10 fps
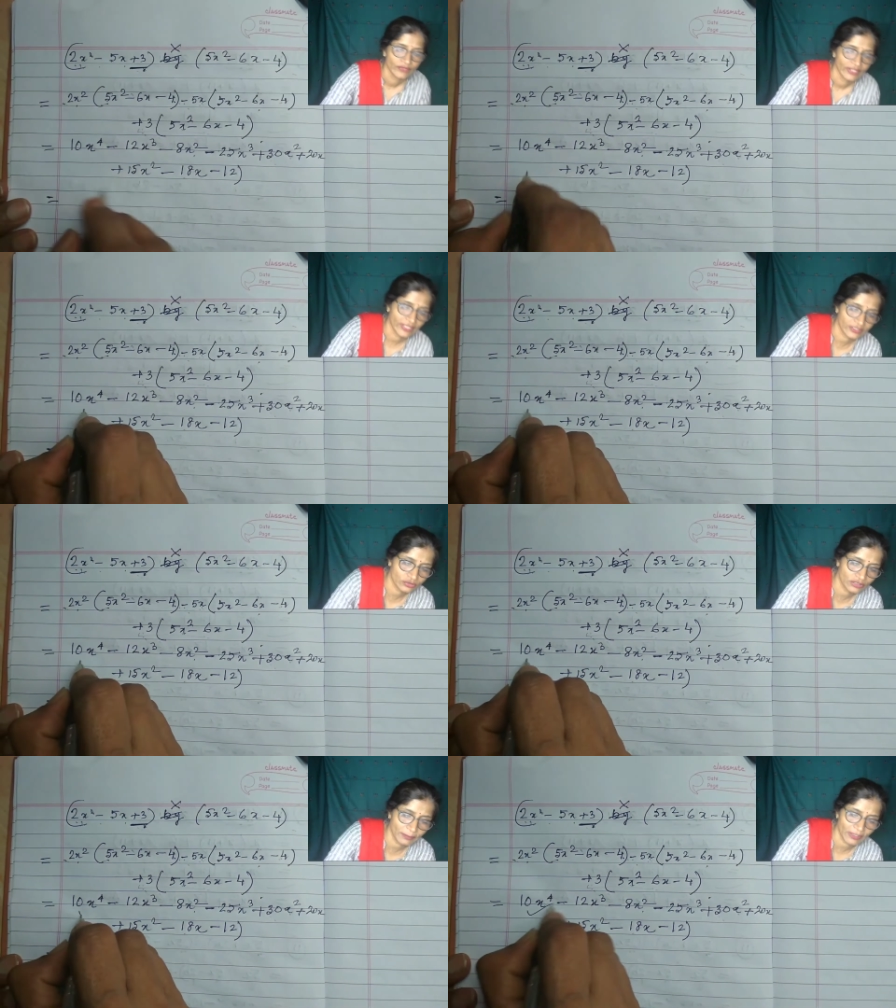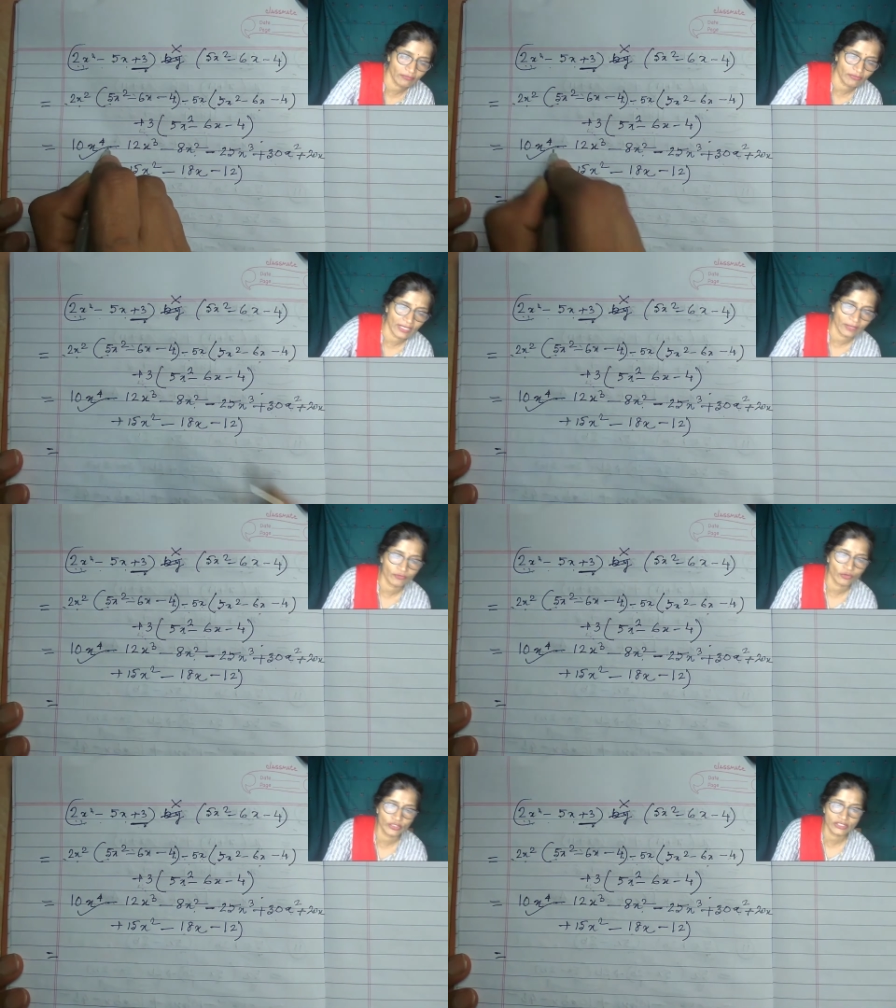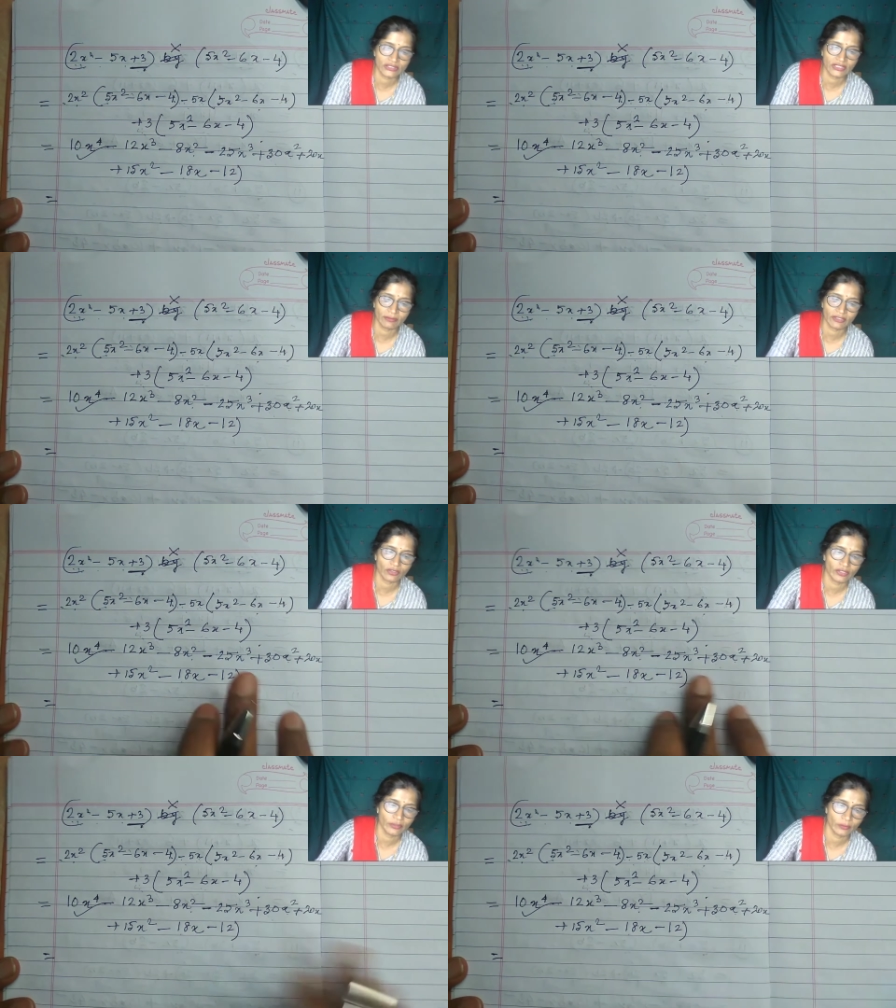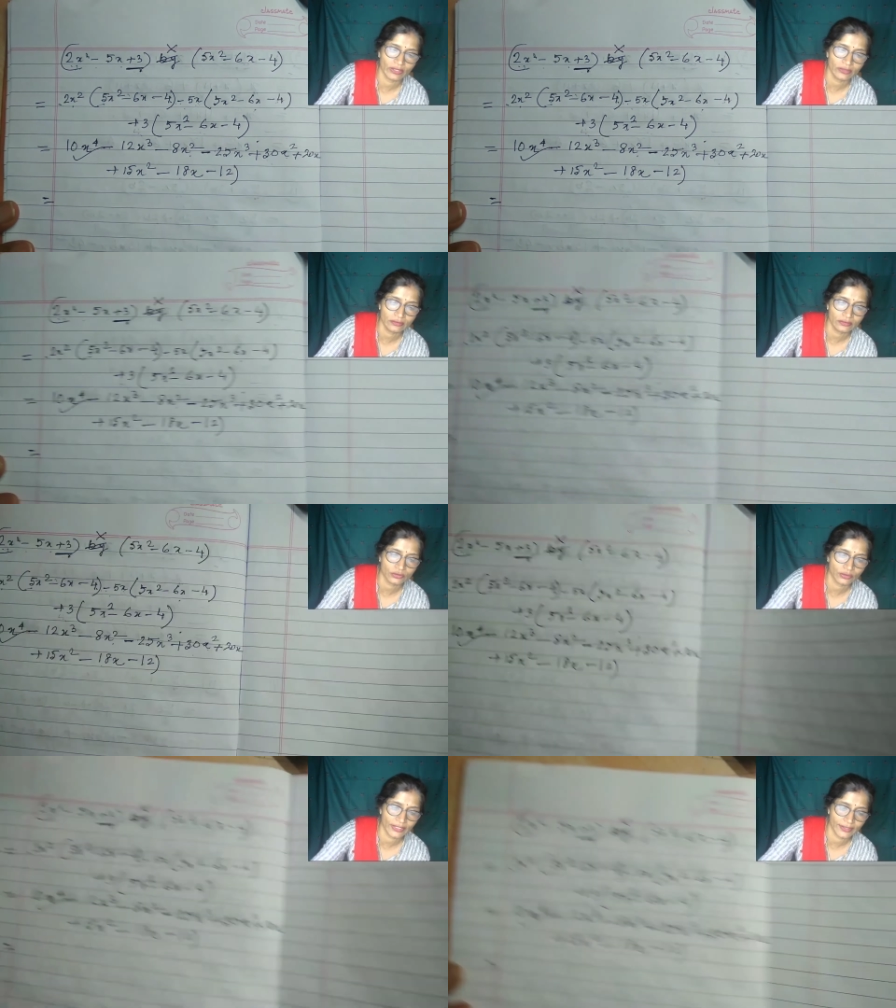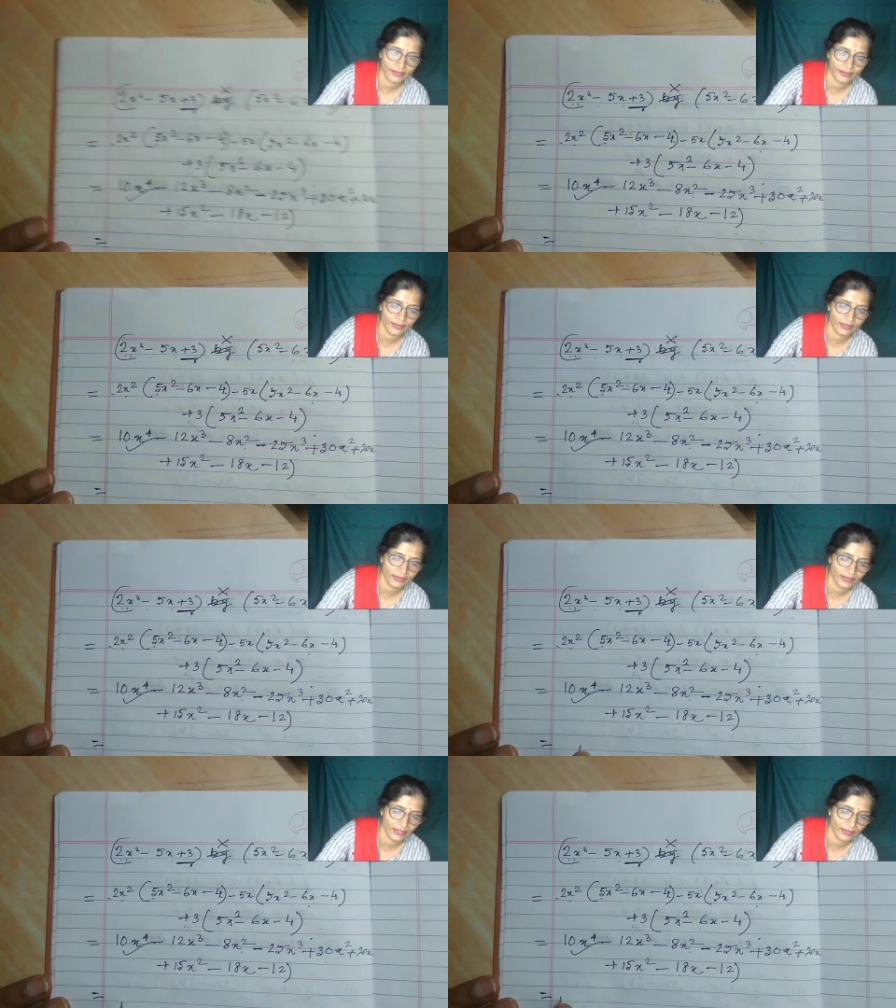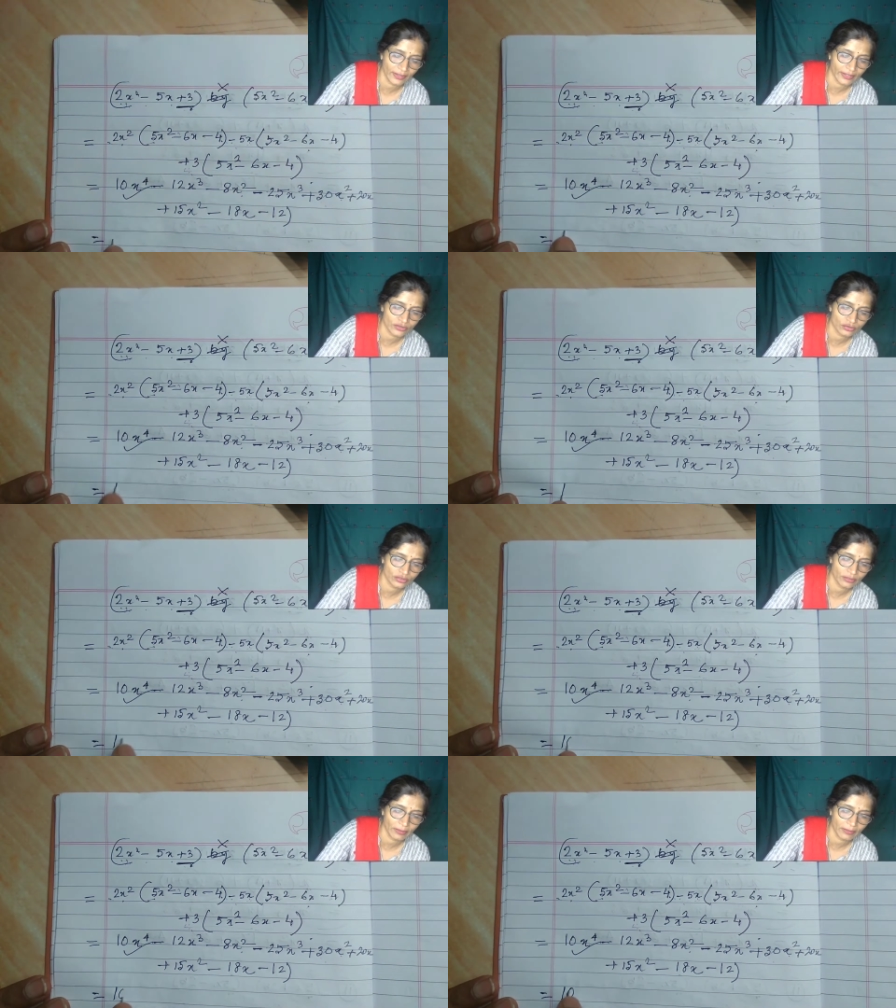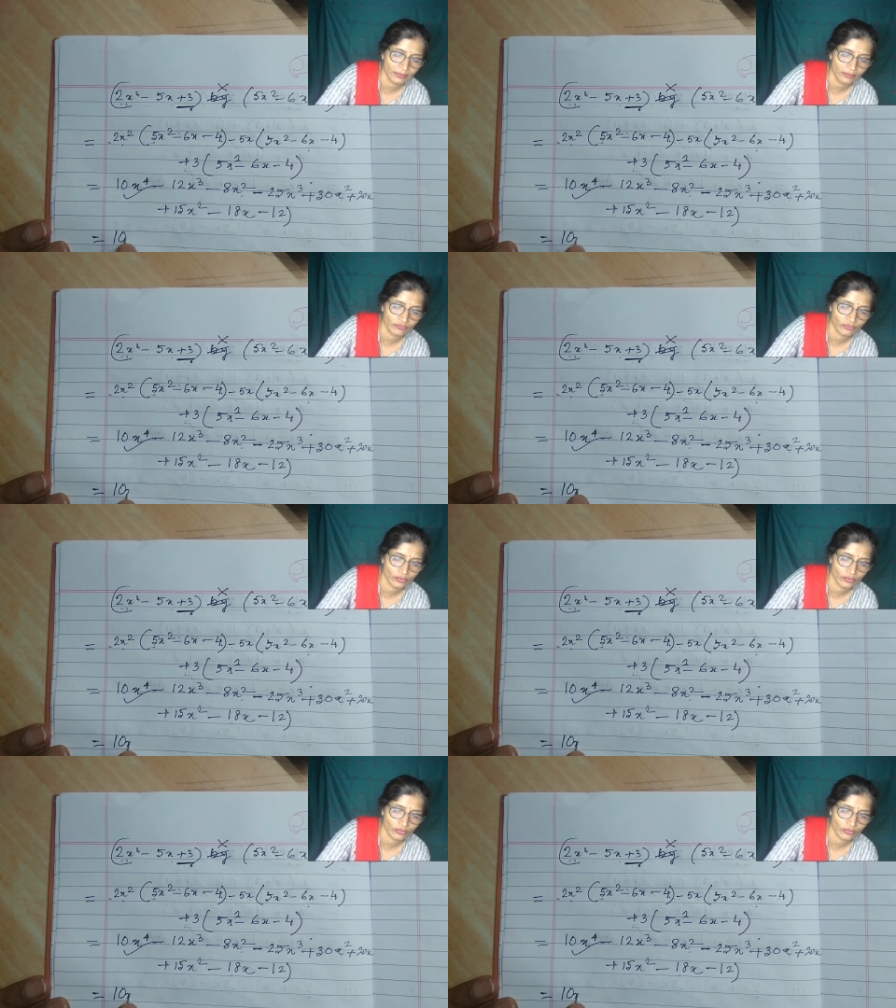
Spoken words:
X to the power 4 is there, but only 1. So write it here, 10x to the power 4.